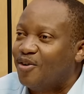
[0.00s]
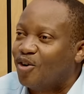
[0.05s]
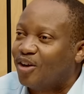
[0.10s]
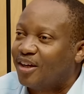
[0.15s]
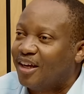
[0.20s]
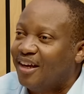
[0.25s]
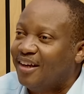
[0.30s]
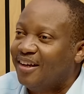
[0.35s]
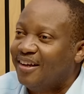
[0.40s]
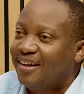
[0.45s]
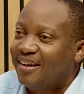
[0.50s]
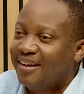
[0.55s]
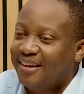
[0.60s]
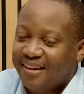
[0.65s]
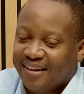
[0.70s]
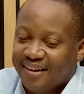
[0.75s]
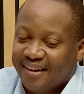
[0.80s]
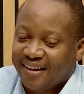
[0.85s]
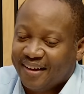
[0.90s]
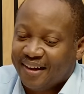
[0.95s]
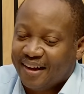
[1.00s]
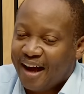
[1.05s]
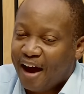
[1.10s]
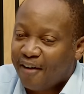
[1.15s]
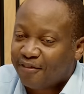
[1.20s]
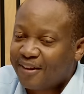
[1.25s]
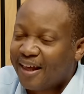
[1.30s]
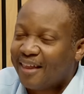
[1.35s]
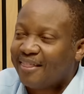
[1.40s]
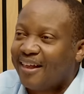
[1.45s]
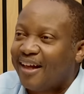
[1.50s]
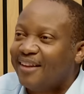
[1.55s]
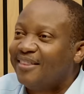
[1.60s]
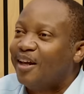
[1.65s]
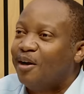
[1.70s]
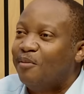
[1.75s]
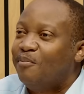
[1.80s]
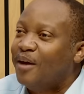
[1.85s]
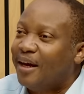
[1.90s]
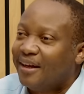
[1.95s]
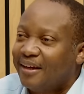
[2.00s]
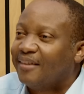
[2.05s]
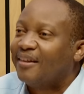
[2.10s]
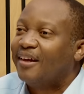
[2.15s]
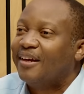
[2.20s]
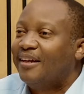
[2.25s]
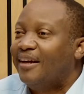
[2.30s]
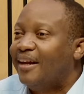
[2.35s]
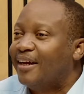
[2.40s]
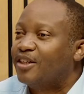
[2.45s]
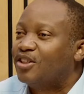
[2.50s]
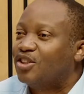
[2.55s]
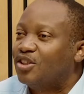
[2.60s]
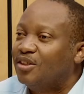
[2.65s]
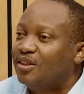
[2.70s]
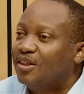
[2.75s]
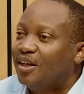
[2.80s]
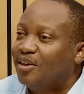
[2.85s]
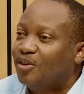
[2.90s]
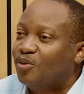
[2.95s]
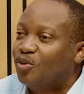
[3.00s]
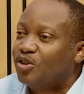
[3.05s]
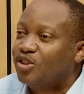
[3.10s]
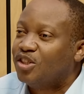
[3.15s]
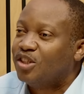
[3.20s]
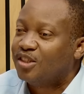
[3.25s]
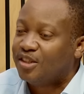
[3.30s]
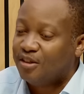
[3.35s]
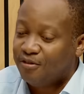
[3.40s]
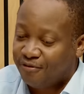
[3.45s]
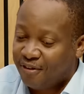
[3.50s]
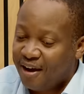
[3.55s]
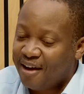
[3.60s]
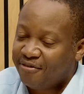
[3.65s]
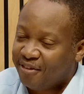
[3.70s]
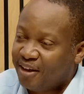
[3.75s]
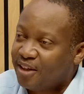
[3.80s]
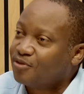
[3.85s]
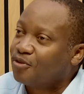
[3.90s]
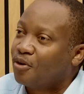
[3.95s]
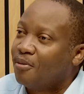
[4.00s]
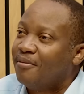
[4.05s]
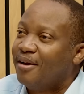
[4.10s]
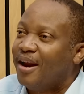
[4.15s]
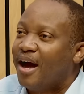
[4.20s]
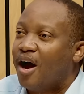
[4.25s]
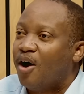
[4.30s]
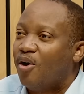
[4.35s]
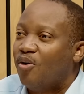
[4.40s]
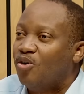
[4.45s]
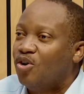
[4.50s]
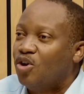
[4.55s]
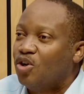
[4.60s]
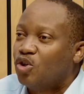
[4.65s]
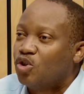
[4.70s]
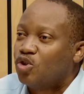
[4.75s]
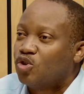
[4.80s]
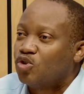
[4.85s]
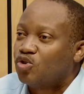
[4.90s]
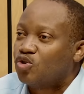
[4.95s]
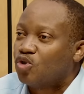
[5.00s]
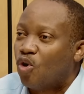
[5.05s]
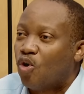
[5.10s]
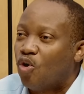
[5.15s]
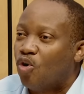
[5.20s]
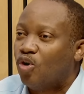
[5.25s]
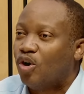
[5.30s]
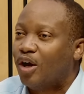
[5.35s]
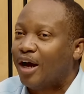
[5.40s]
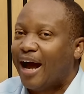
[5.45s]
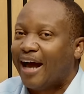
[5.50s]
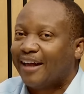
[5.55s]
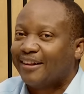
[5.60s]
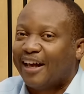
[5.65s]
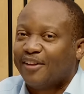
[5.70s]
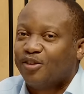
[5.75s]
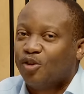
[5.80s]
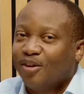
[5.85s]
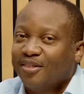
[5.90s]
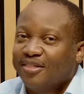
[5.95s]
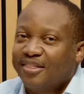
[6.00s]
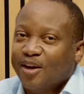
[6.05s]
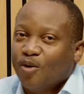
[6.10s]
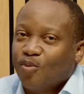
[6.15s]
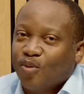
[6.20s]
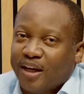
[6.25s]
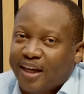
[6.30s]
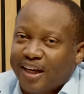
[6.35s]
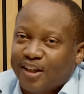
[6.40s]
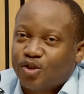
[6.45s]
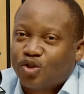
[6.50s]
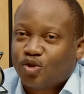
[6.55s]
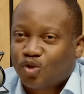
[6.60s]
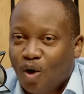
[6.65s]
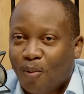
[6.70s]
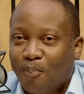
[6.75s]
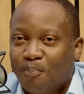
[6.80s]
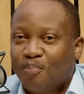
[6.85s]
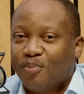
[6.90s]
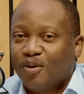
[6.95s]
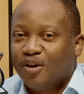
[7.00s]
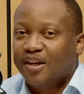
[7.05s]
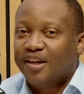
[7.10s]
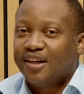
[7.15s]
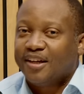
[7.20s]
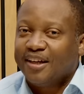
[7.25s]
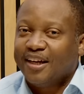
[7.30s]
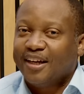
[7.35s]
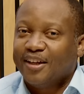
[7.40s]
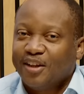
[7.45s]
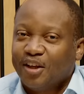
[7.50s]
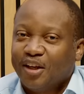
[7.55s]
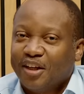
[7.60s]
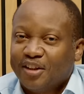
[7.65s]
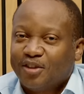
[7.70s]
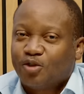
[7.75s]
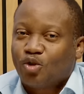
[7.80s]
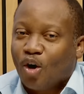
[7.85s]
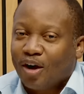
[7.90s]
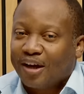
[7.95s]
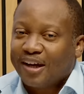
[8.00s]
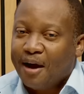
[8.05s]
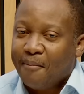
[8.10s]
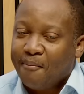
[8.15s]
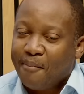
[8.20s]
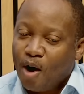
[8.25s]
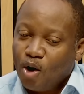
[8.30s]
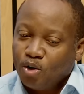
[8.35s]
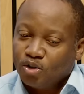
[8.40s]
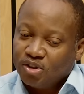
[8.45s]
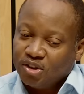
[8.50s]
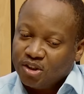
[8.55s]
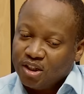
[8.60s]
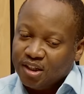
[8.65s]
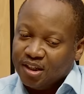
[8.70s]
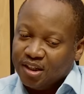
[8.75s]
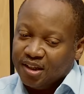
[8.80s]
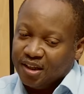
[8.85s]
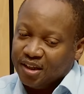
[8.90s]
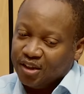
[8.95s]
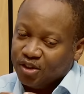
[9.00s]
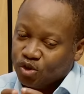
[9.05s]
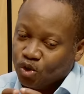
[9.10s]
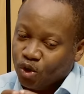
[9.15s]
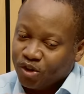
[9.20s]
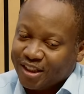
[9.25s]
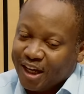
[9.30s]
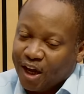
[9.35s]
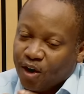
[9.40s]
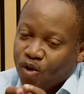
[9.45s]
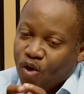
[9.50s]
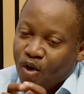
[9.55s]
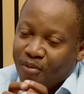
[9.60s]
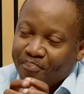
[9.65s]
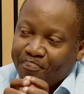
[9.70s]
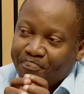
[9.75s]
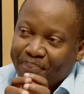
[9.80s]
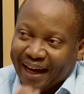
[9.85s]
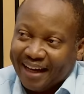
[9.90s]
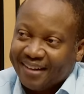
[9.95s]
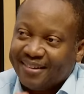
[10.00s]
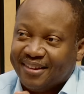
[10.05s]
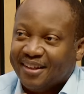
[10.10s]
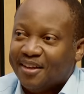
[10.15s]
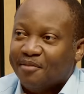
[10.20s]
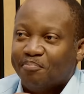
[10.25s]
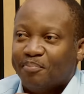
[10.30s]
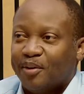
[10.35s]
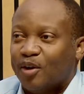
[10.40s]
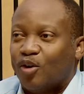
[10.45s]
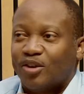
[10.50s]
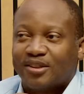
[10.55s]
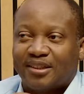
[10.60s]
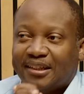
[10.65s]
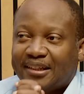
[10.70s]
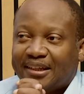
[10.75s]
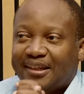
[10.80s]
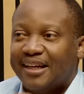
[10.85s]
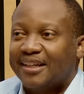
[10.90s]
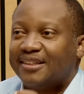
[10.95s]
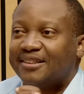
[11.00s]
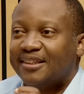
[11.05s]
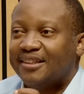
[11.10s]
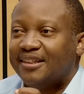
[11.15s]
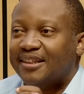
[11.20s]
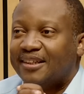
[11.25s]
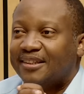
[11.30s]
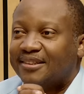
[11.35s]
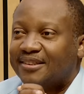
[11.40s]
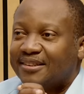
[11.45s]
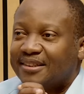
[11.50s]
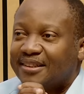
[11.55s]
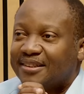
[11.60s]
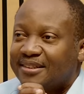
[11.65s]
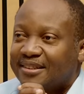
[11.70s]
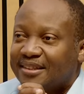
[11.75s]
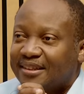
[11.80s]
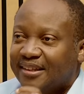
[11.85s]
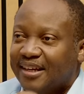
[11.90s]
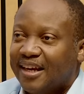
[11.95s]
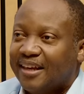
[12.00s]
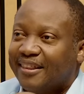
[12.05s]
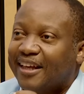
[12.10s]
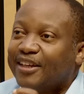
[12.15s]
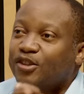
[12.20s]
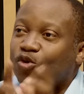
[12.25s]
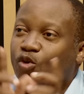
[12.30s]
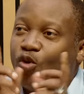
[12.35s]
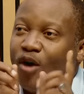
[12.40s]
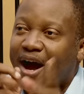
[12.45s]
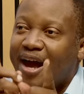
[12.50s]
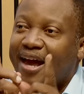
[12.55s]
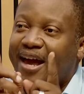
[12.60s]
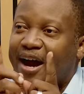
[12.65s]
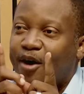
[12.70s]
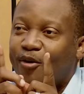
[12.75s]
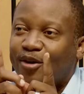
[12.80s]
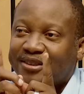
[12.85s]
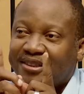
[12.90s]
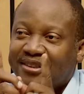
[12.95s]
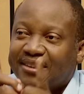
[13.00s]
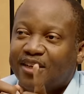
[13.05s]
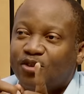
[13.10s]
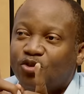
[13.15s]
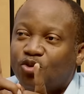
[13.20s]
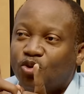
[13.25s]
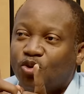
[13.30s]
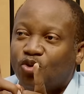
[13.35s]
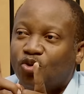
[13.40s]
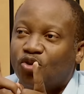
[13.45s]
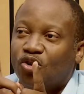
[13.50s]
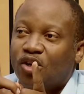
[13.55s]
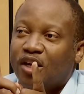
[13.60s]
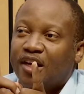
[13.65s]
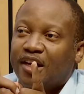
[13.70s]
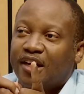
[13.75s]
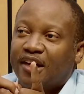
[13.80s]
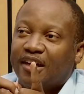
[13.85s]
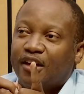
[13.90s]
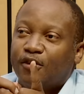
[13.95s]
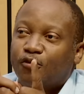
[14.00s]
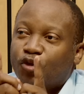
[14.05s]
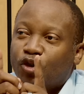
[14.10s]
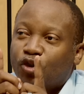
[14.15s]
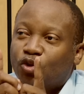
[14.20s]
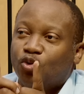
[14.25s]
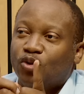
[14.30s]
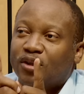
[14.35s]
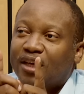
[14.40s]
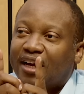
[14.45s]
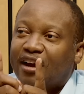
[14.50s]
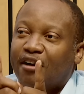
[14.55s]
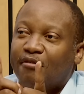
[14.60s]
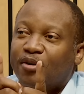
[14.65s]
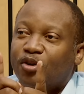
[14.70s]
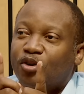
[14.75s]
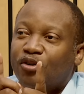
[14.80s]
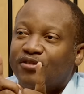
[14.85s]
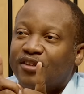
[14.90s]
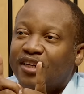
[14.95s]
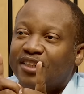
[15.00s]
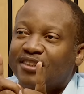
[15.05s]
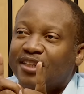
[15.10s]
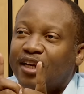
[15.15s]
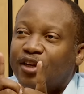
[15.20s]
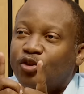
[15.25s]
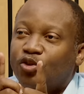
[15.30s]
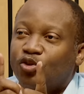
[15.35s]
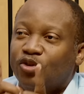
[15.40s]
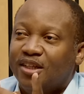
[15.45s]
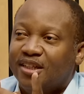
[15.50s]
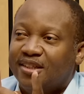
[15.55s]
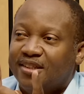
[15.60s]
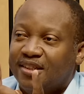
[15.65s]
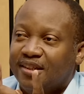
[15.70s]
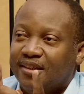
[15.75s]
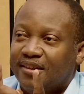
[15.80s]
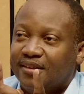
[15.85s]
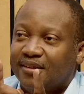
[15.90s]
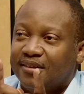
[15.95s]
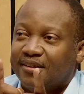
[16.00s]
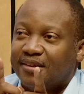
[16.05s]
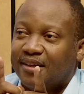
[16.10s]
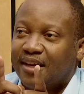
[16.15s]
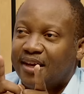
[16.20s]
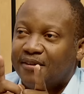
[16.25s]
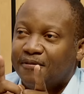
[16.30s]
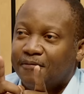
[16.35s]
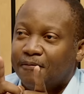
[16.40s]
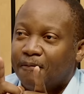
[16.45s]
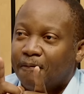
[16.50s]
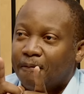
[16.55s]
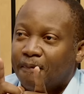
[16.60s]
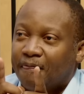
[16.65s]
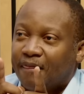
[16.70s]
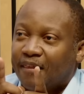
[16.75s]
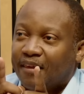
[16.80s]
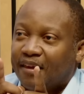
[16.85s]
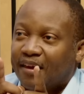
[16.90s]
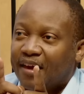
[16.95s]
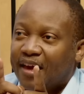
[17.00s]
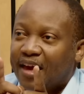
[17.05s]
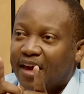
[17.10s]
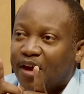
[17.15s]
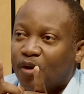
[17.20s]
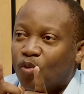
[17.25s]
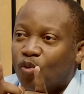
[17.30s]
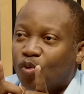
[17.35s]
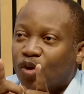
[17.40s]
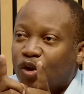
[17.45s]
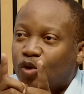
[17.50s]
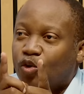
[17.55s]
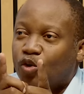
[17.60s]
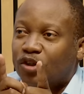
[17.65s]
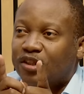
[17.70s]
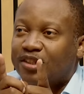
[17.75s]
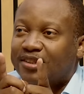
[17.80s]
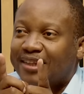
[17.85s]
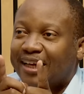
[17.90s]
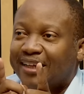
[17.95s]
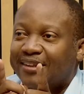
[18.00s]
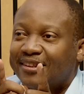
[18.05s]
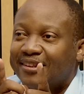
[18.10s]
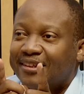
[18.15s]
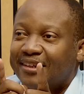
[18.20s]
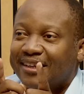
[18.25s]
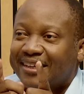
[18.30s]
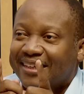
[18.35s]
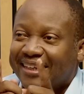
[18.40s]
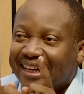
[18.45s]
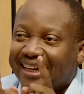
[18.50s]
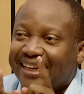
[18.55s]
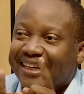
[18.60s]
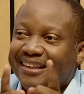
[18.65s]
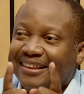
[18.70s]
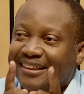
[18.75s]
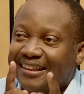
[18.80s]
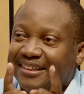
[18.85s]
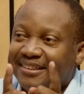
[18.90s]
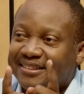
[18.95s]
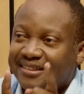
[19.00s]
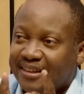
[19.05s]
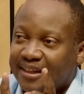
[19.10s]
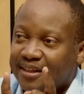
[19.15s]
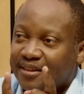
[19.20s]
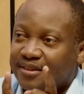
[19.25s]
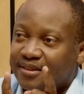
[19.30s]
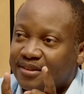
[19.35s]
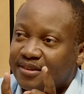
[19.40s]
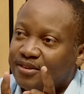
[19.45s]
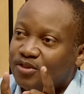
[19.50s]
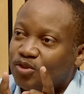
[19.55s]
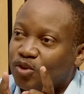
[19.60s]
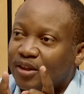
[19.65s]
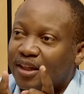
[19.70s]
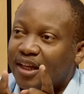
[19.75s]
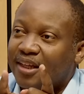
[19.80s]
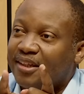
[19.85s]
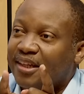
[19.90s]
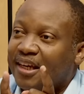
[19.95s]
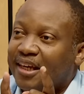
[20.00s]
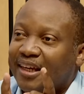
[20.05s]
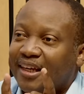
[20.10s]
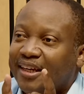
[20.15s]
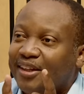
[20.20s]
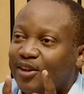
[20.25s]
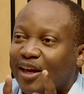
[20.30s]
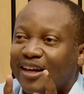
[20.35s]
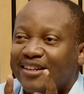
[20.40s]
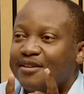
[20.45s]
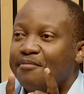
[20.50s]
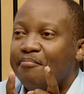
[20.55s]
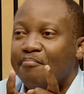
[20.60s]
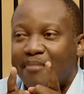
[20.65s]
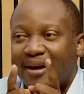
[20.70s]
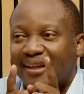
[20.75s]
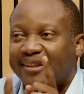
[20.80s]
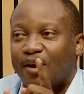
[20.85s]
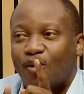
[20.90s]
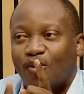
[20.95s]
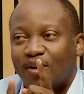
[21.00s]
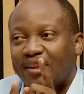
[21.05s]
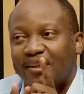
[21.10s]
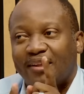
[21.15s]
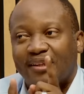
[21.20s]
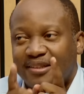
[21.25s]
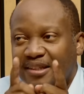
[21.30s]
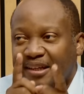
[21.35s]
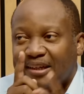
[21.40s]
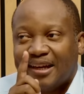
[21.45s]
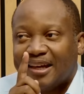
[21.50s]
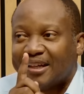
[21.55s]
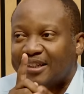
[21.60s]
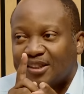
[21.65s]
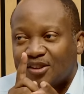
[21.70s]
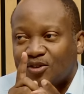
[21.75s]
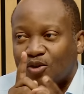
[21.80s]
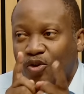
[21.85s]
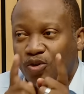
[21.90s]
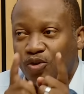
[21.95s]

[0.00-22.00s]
Okay? After that, there'll be another election, which is in 5 years from now. So I don't think we can stop talking about social compacting because an election is near. That's why I was saying to you, if we do the government of national unity, we could start cracking these things so that it doesn't matter whether there's an election or